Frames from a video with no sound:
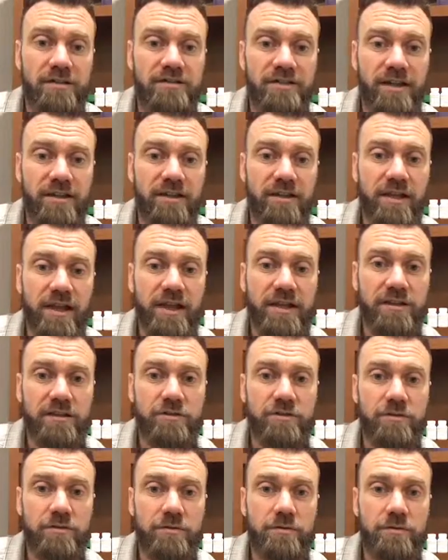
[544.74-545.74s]
I like
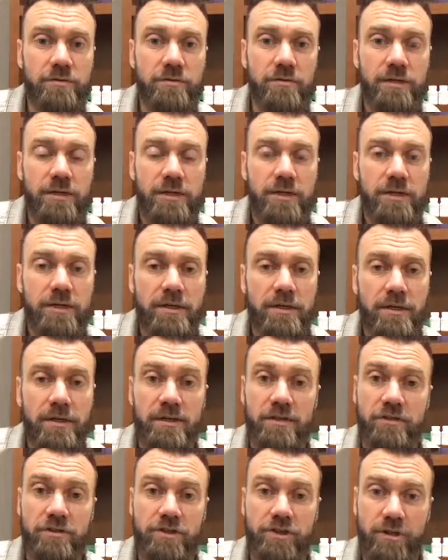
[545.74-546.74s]
to
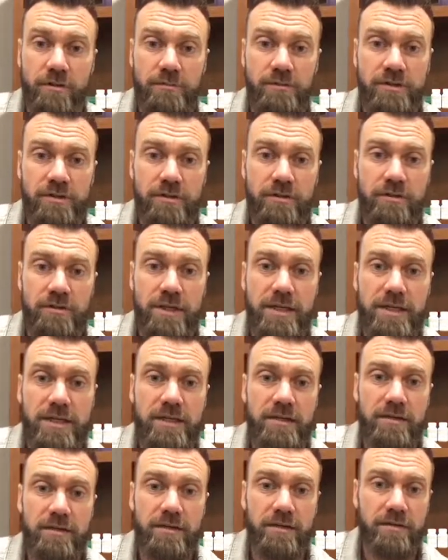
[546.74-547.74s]
kind of jumpstart the
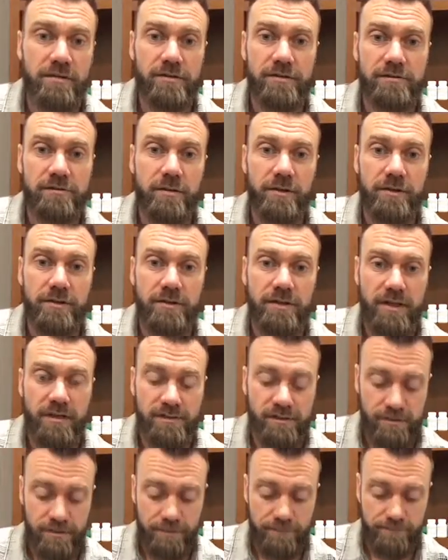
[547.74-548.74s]
healing of the small
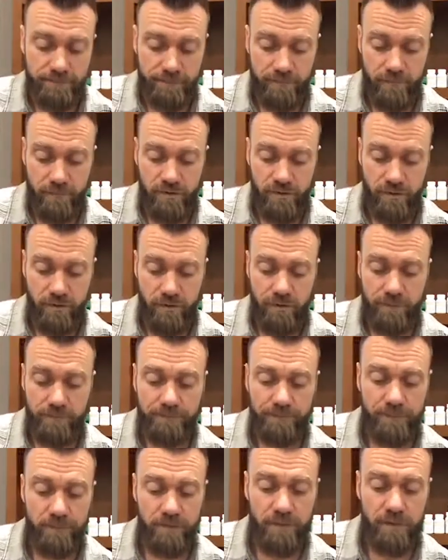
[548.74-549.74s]
intestine. So
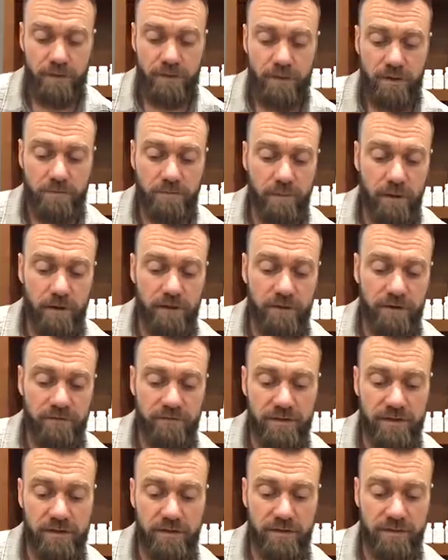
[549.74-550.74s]

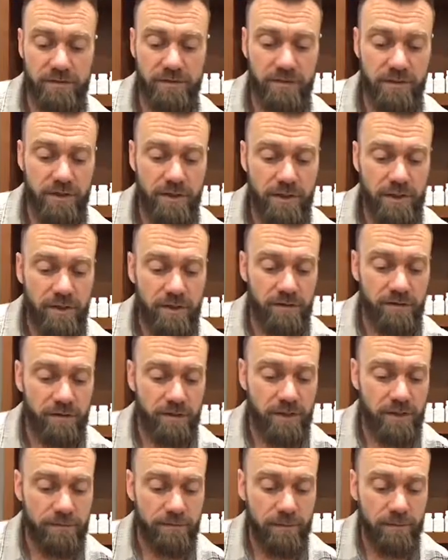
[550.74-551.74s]
polyphenols, they're
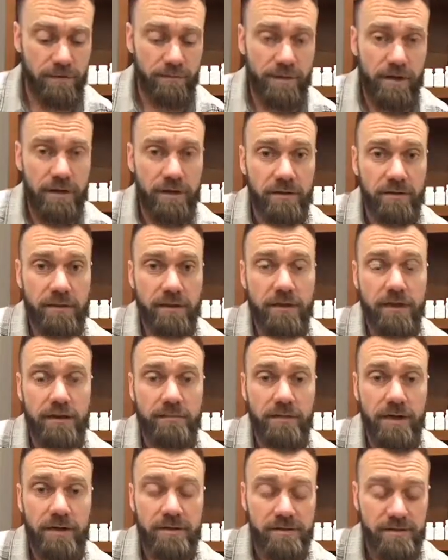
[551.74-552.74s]
chemical
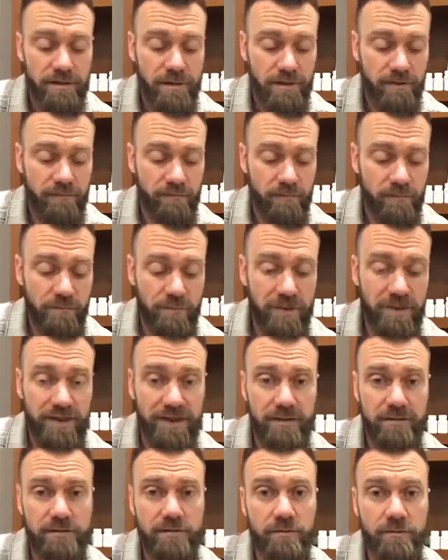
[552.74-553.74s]
compounds that come from
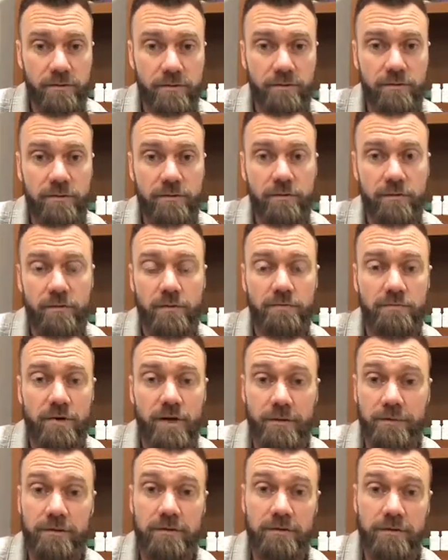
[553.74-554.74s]
plants. We all know that we
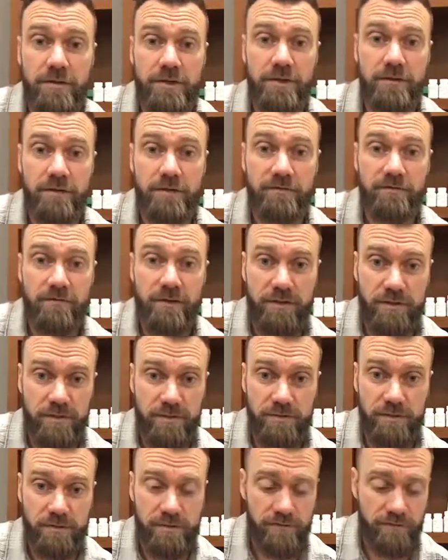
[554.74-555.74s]
probably don't eat enough
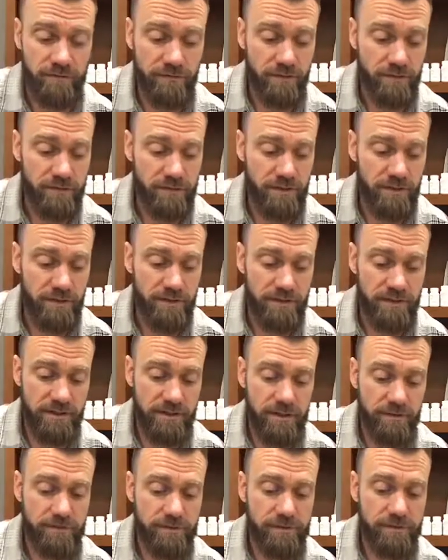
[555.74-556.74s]
vegetables and fruits a lot of
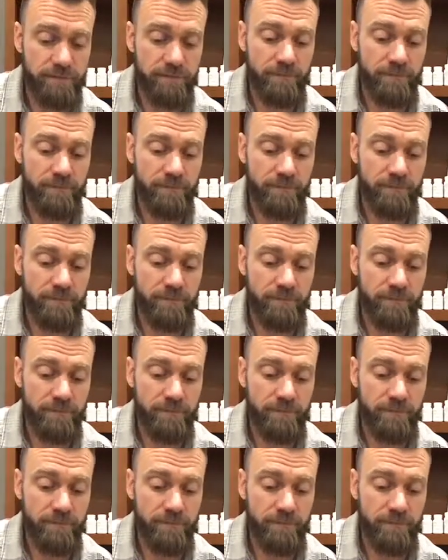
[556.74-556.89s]
times,